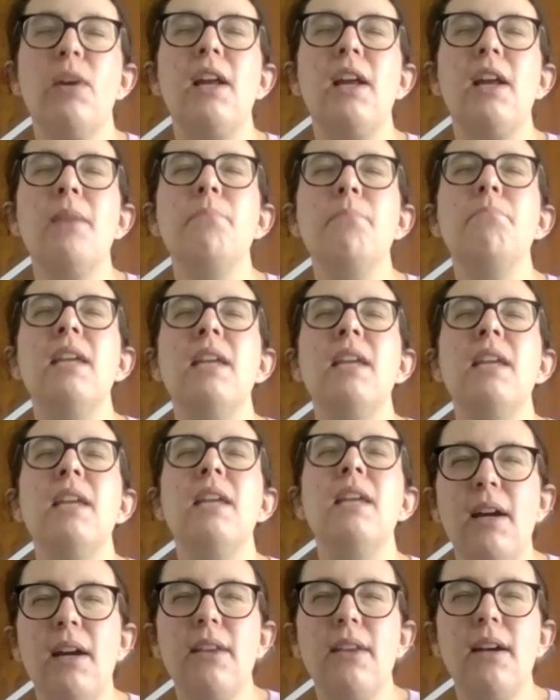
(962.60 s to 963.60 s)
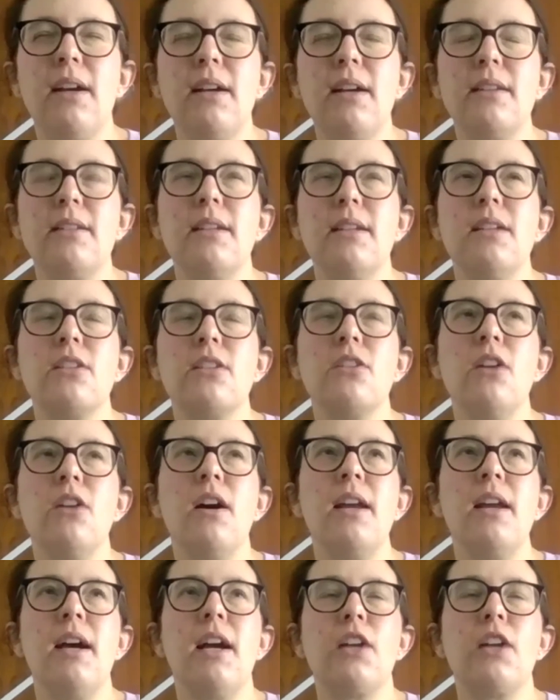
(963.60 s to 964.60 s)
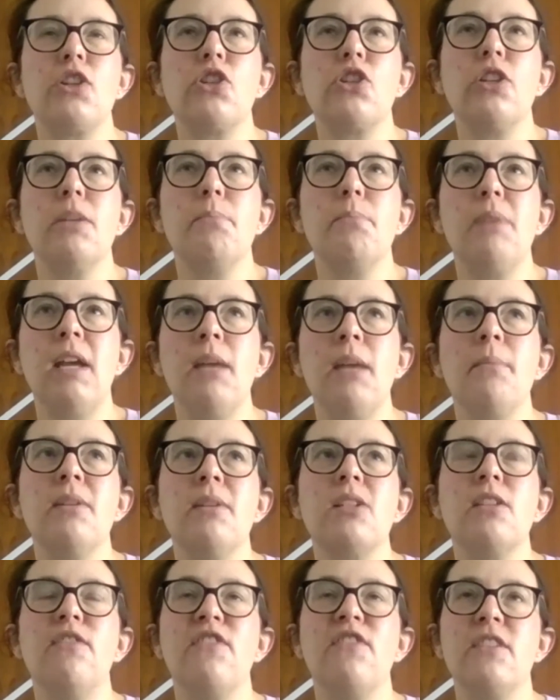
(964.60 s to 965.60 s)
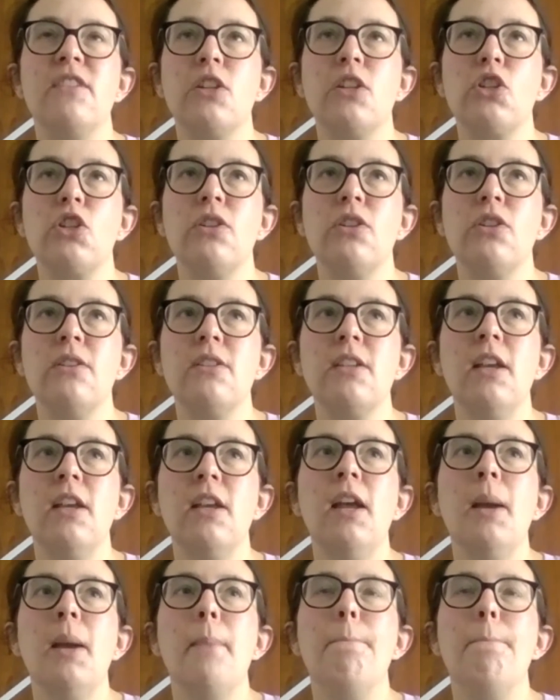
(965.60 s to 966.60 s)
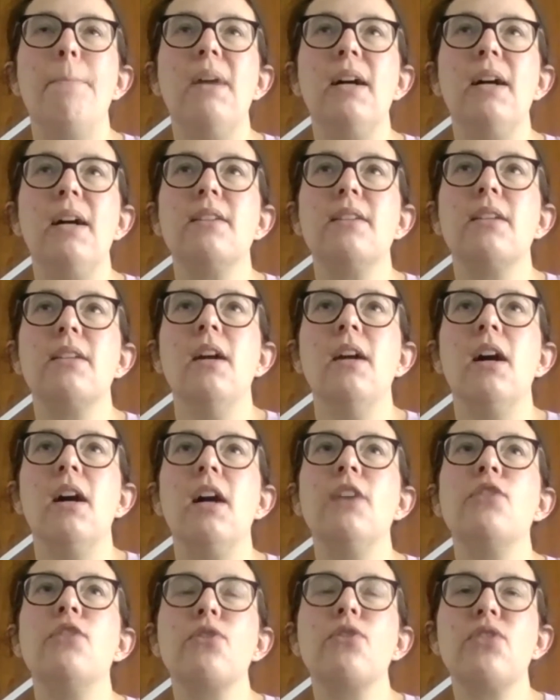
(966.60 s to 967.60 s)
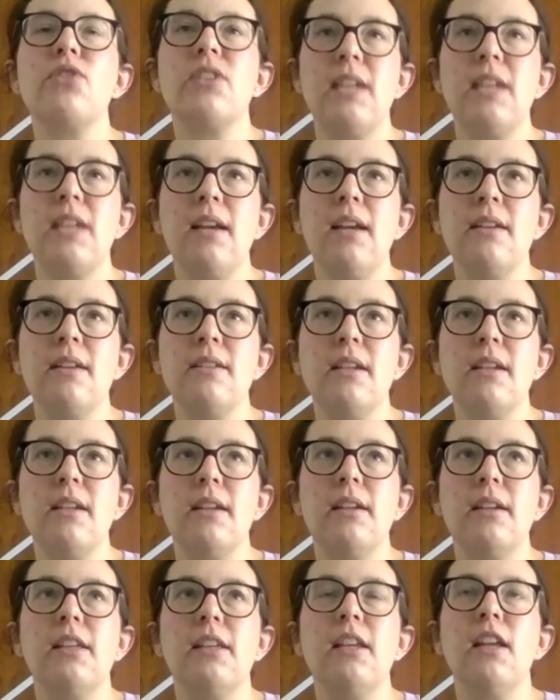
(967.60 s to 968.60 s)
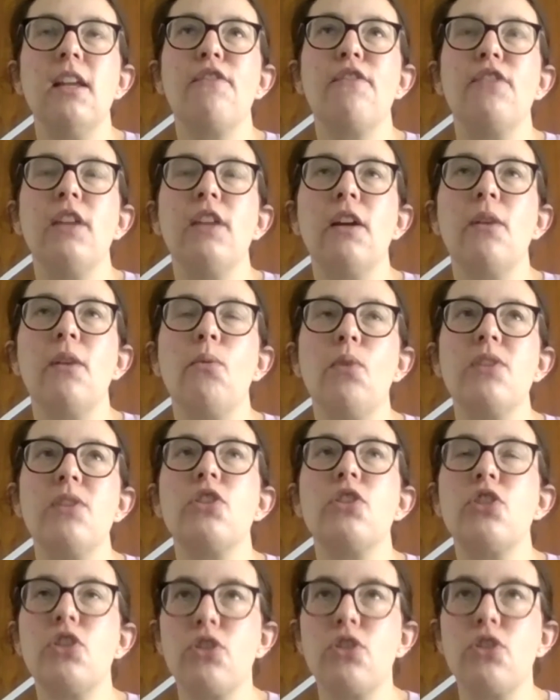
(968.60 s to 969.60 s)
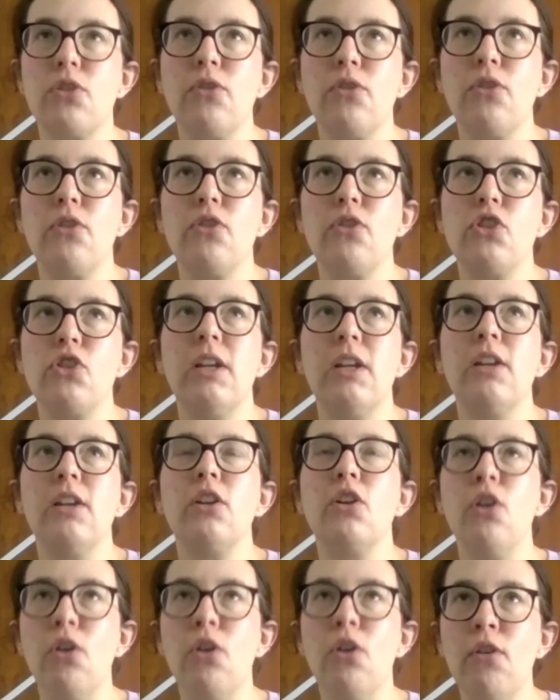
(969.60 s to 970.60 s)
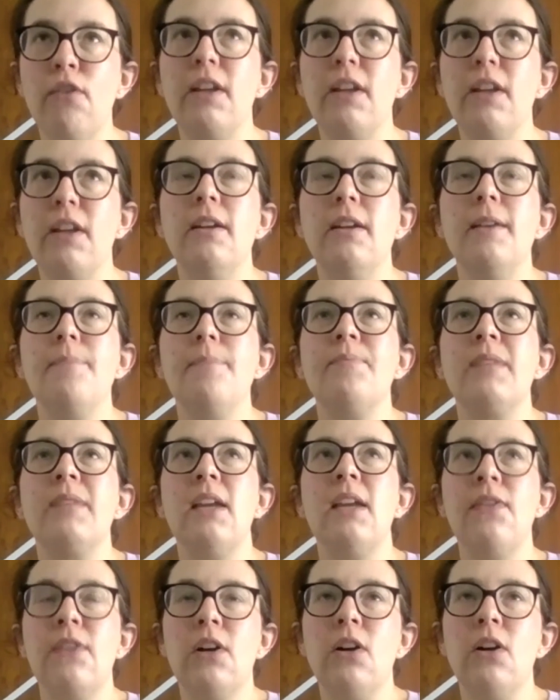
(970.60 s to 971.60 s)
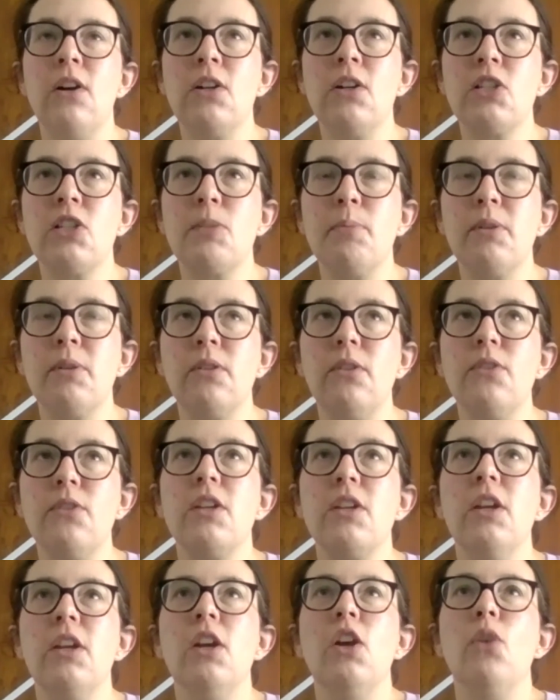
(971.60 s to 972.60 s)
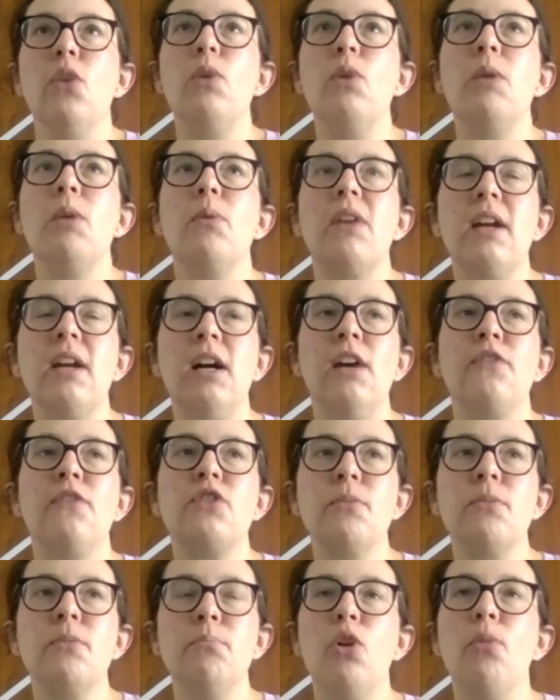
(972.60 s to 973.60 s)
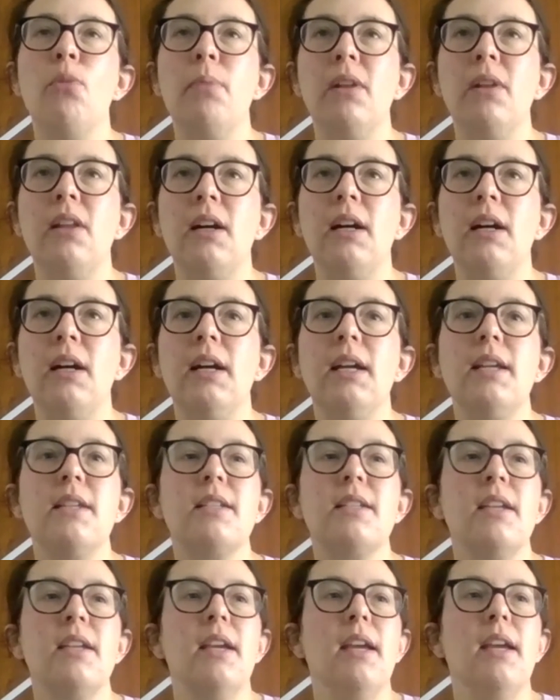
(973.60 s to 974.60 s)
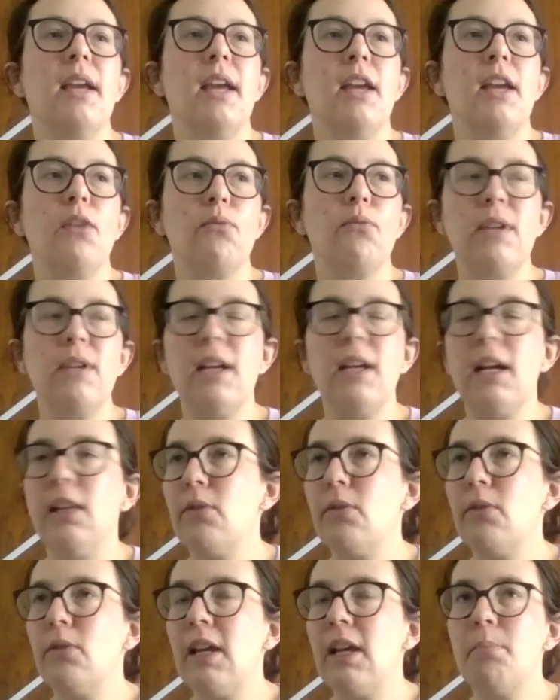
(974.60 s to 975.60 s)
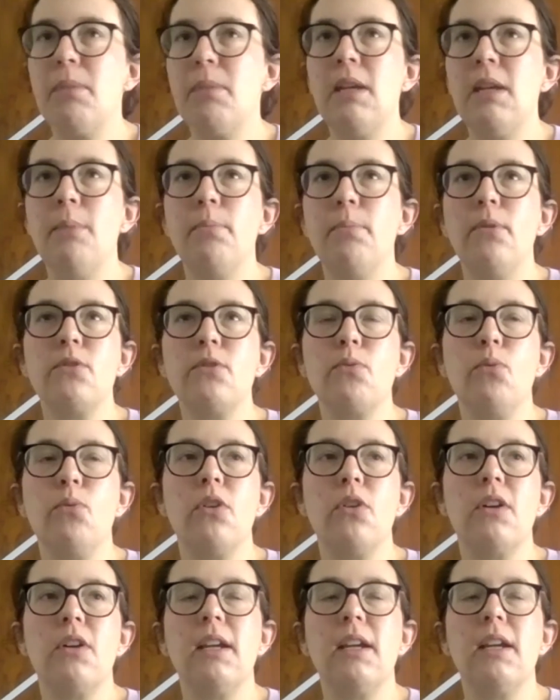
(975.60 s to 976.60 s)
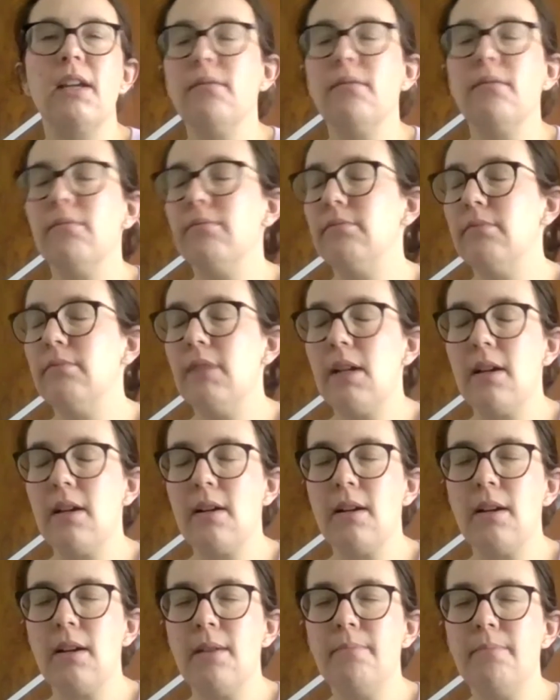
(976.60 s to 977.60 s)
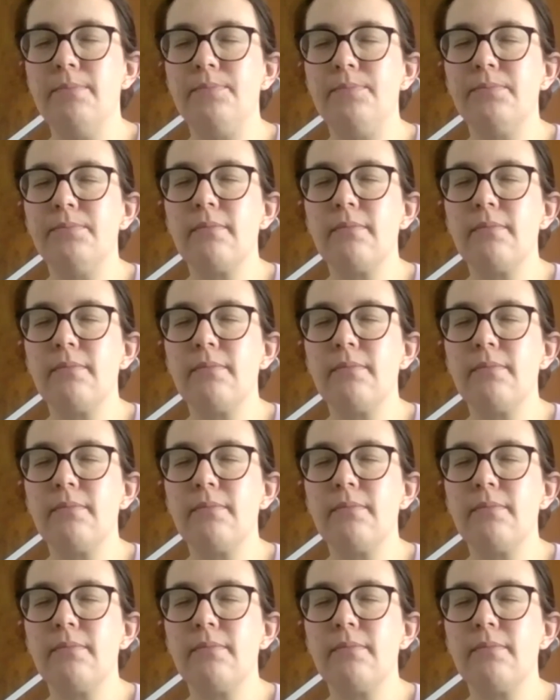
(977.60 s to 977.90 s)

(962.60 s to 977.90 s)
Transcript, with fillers: I mean by that is not actually payments to physicians, but understanding that if there was a surge in COVID in the hospitals, we would have to mobilize and reallocate people's work and um,